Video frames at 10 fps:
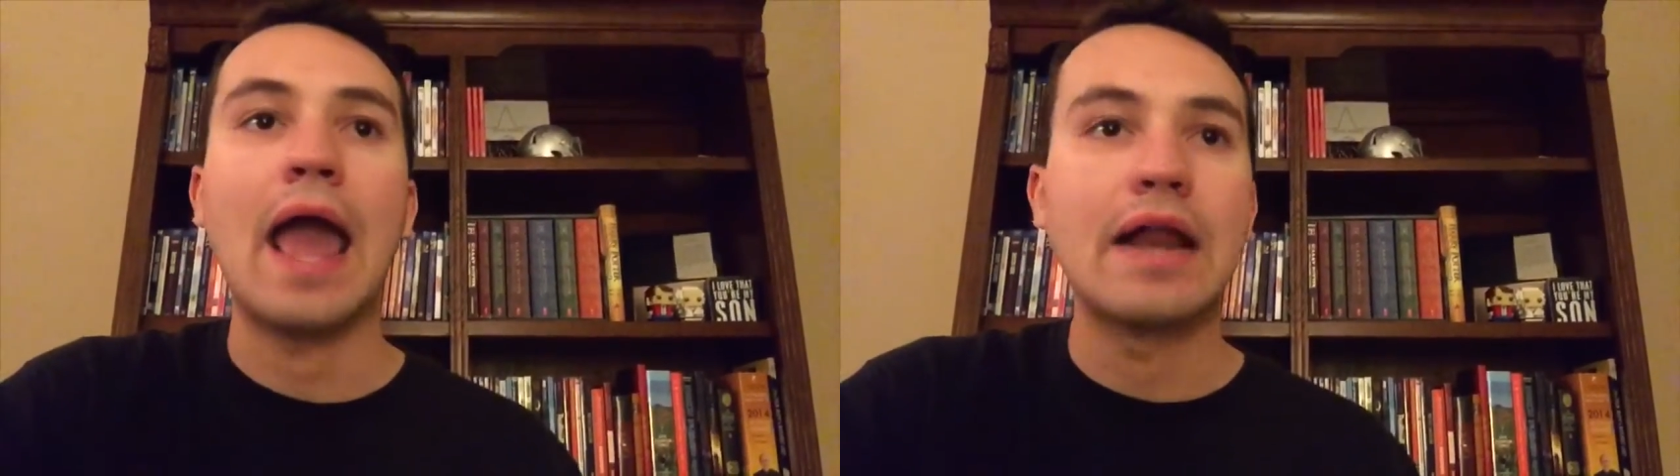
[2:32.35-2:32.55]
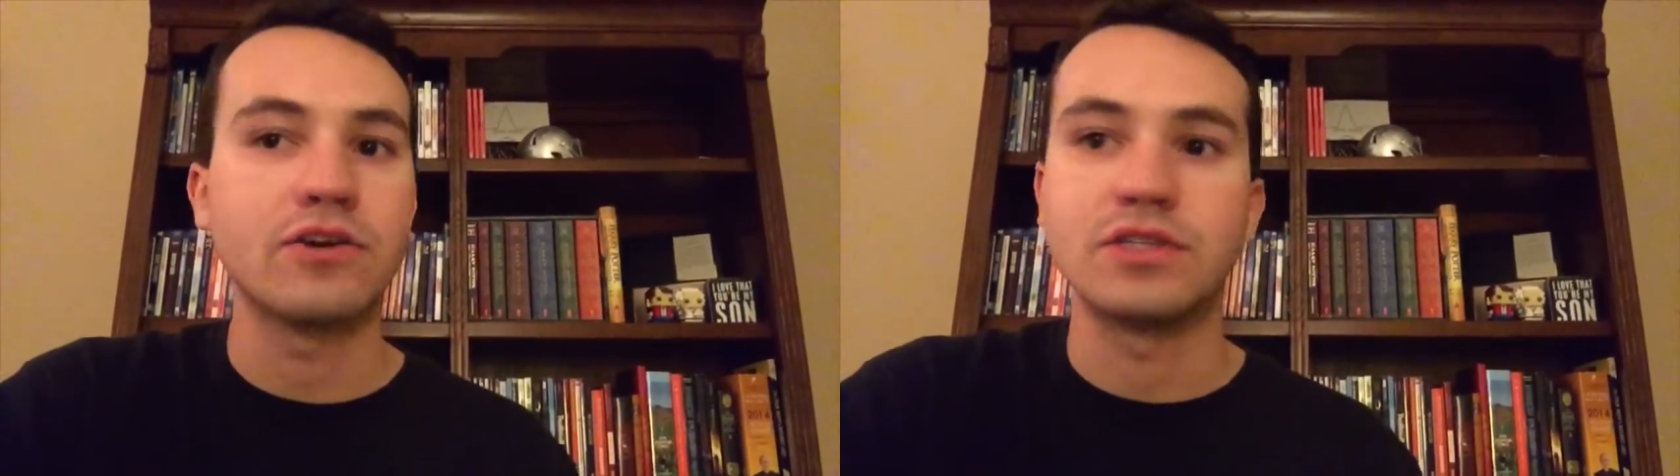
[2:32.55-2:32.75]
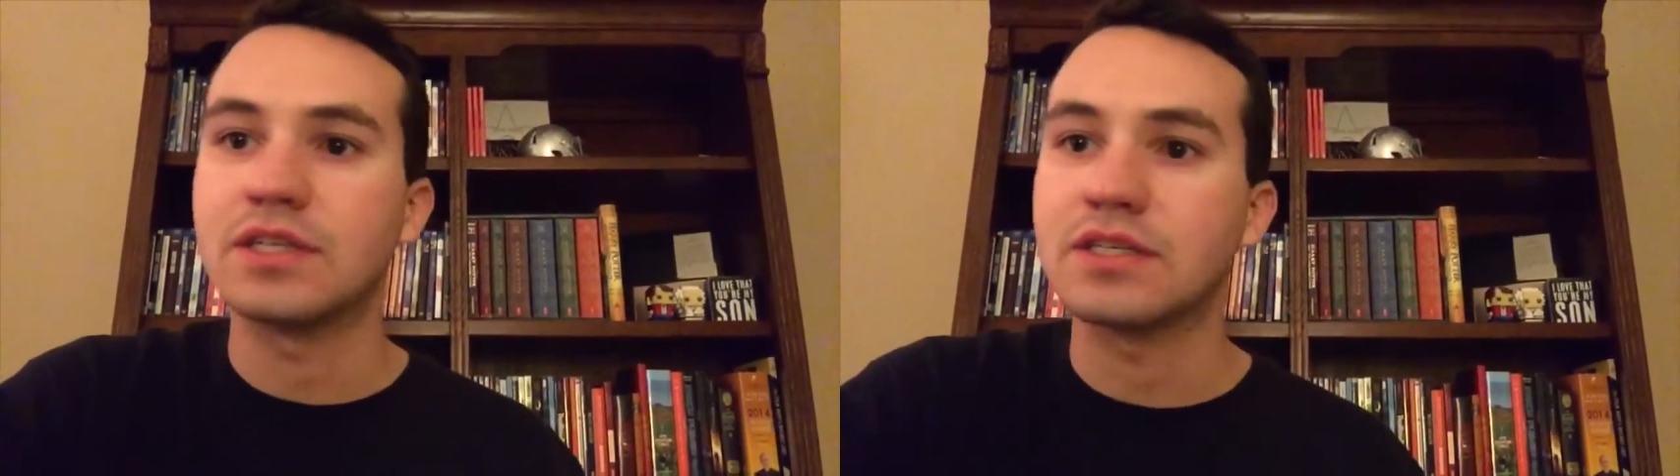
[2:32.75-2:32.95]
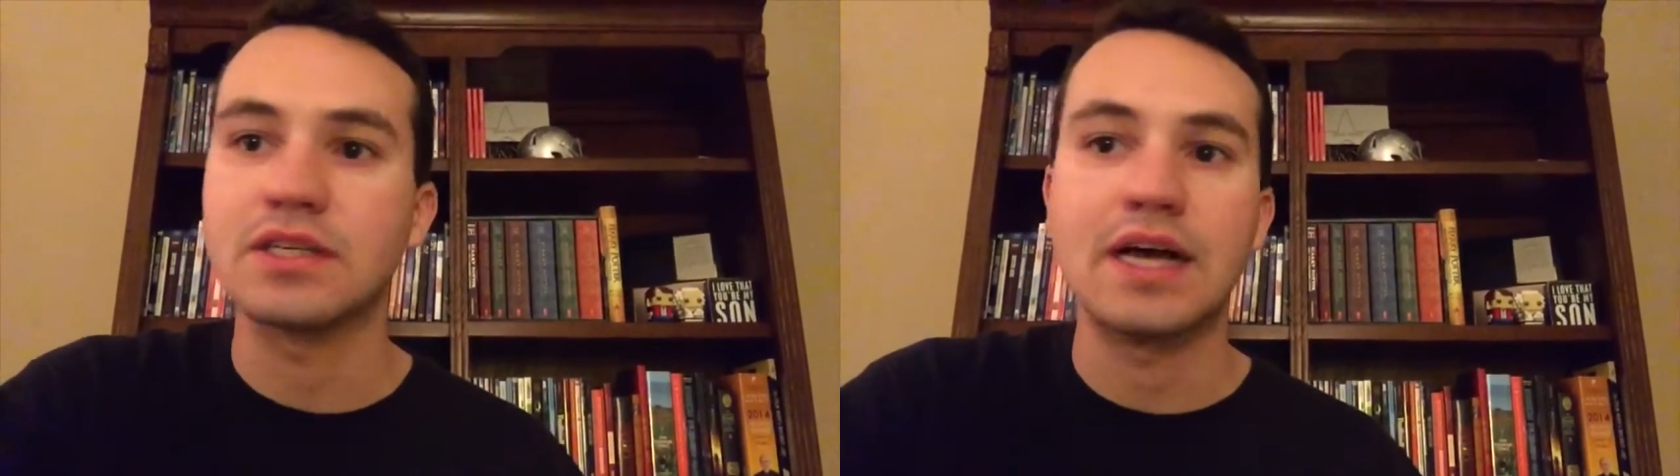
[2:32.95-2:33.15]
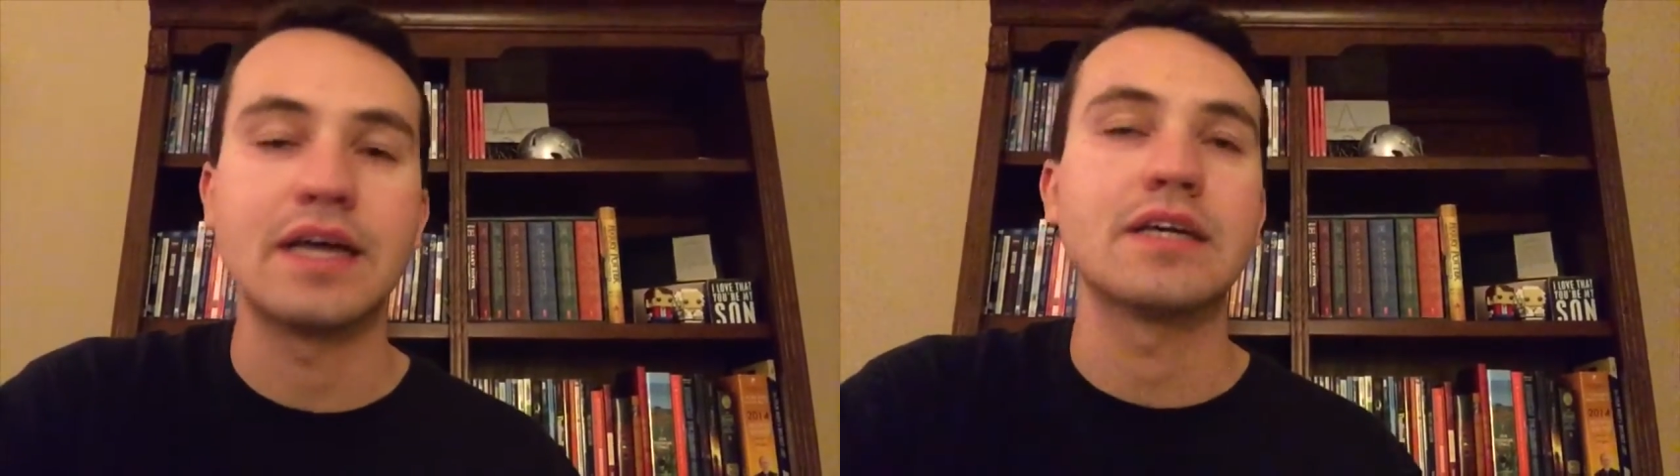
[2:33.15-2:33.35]
and you're just
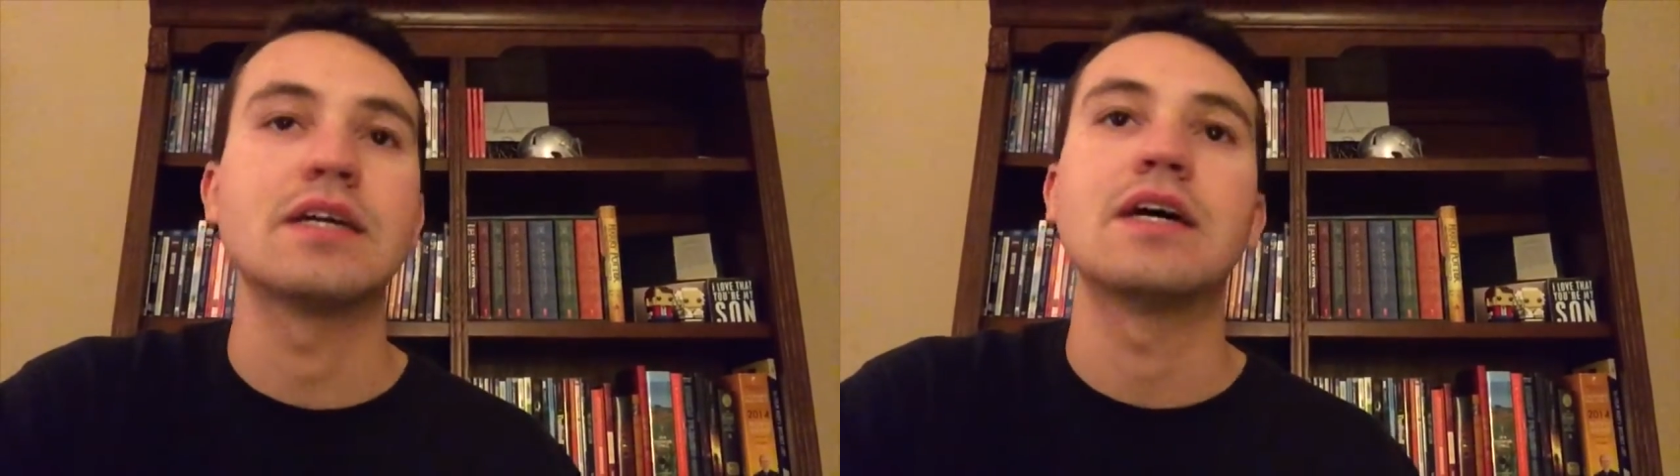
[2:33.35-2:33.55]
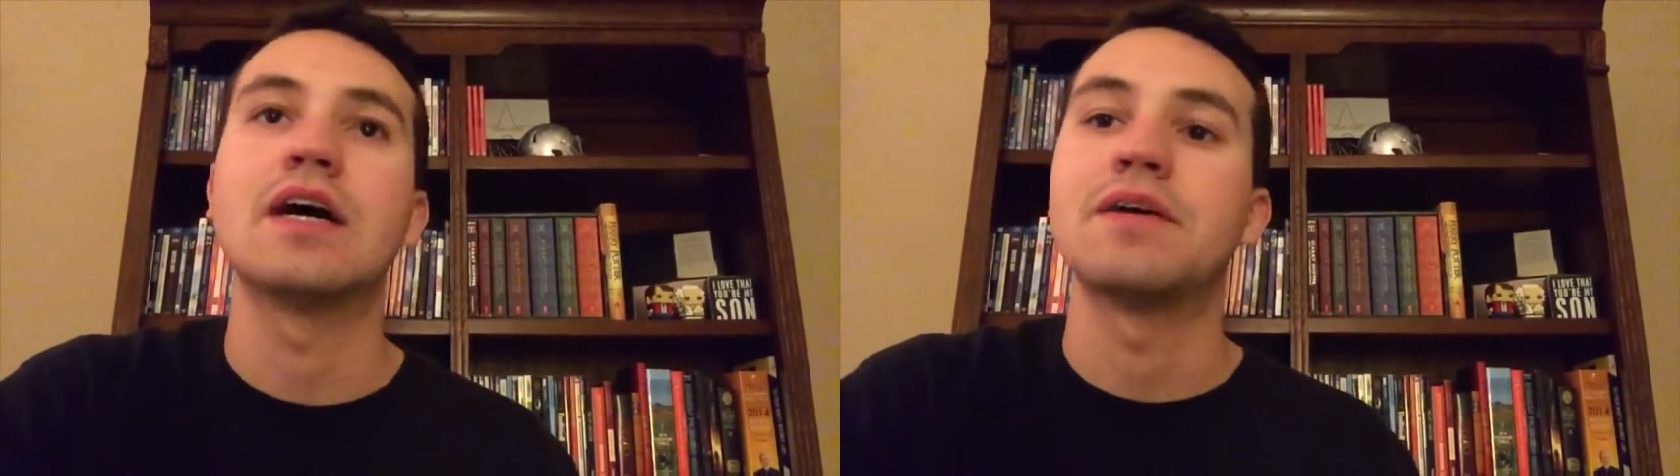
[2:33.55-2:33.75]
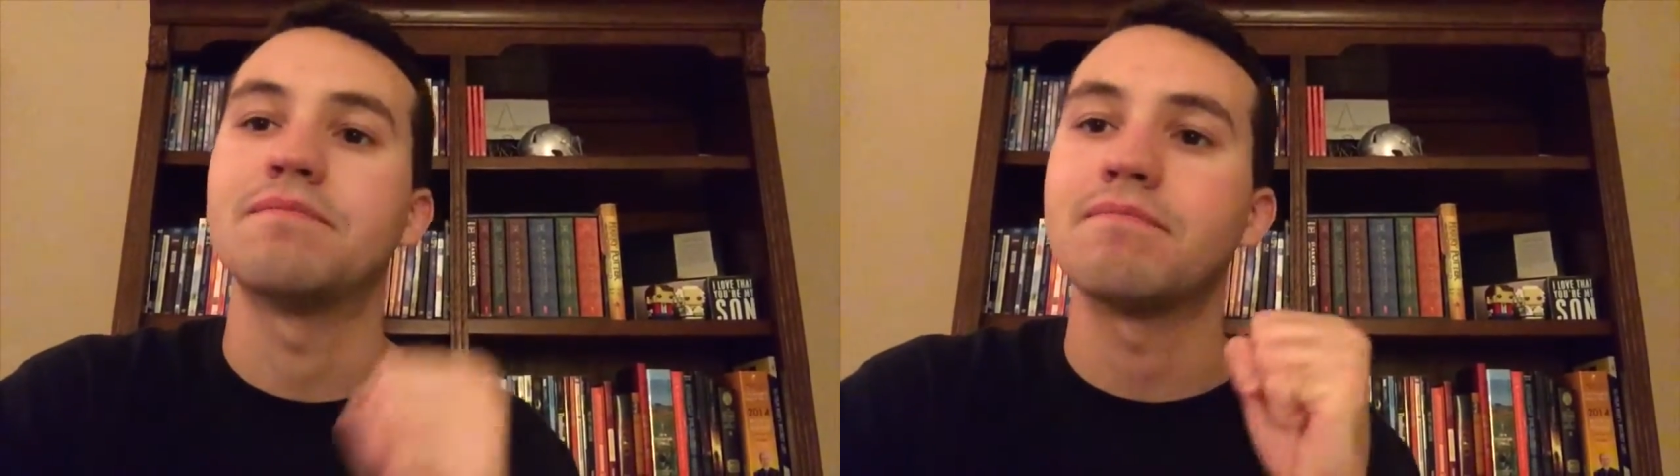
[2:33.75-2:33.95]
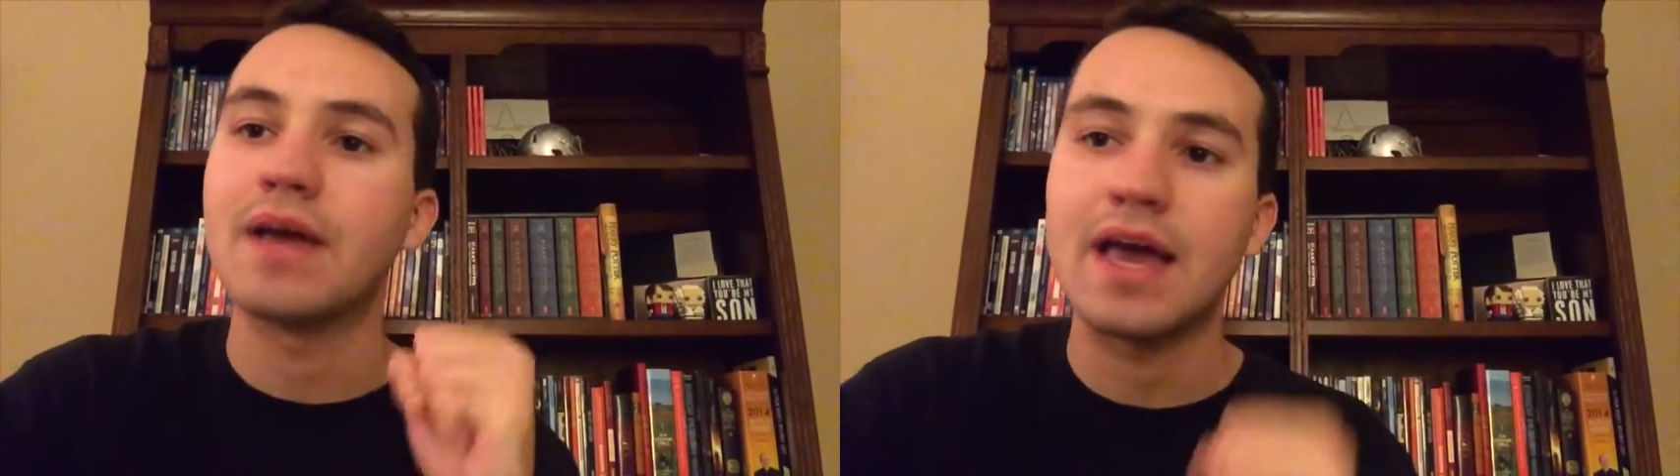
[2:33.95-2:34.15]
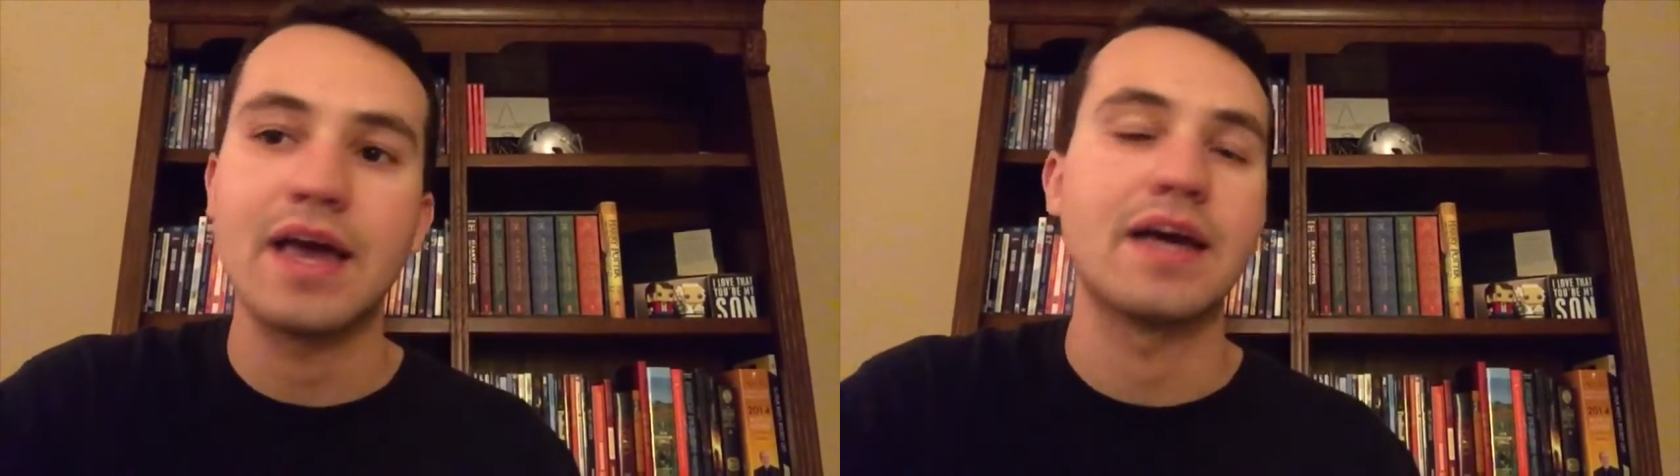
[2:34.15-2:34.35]
like, oh
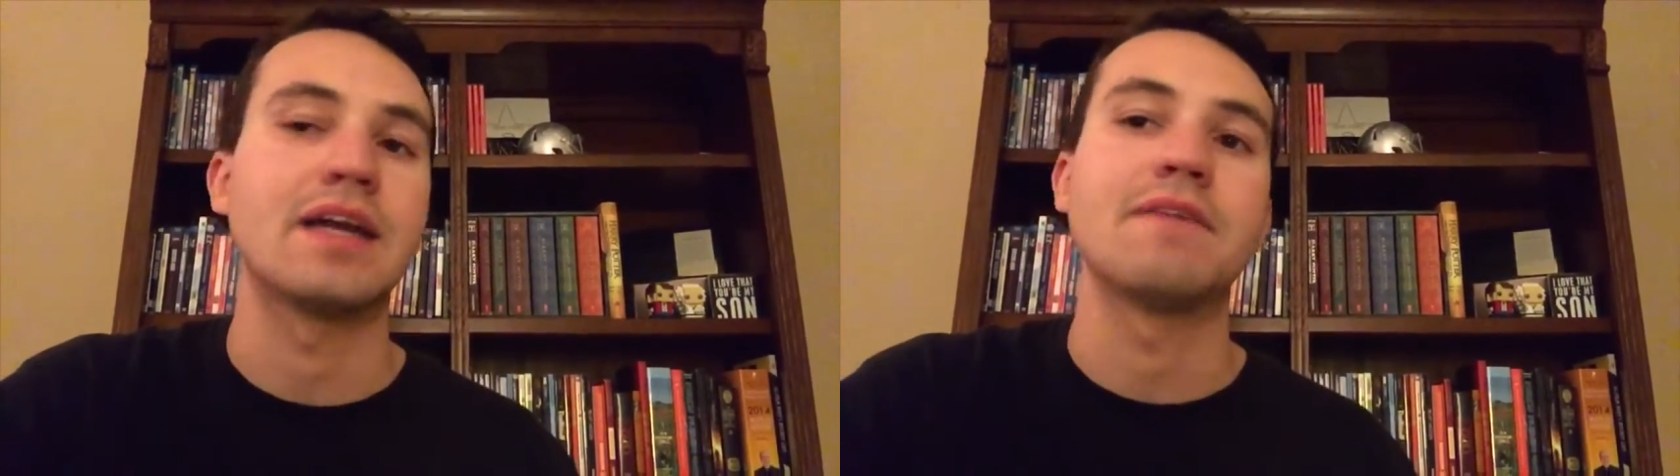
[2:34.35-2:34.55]
man,